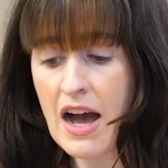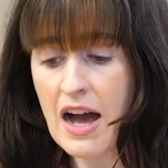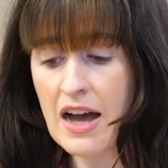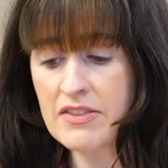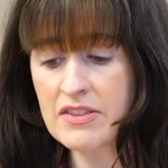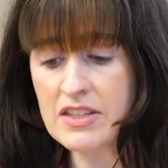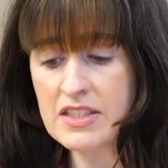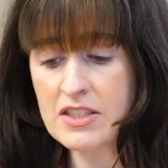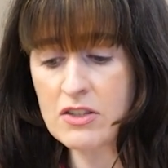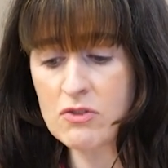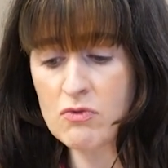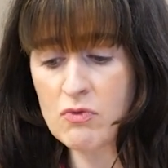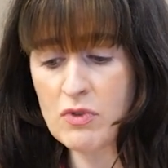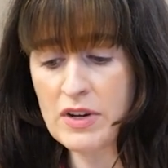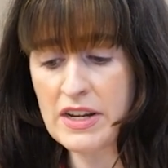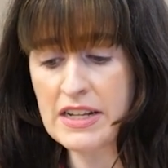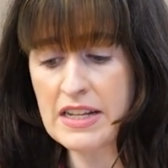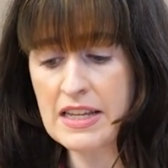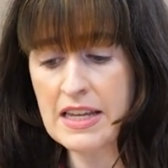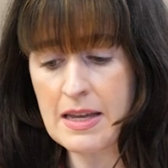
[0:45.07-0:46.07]
and this can
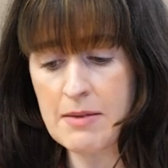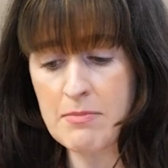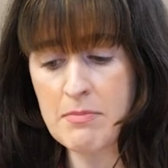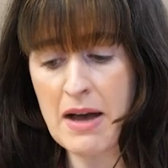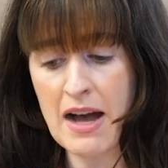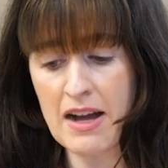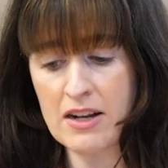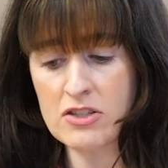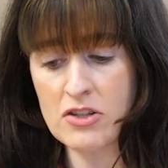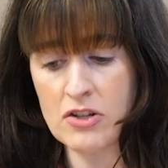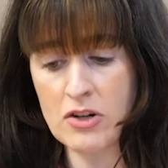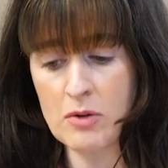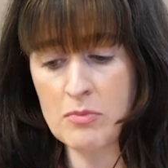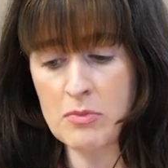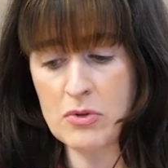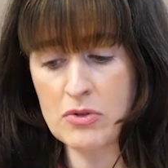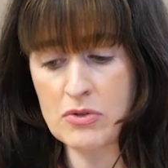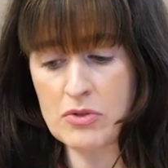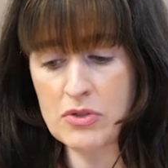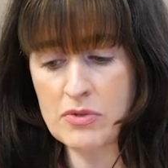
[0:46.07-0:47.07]
really impact on our
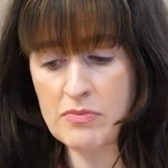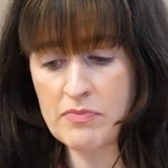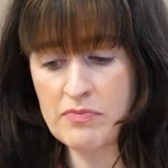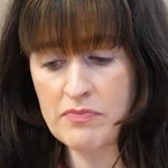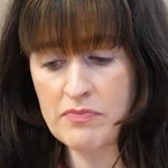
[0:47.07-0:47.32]
mood.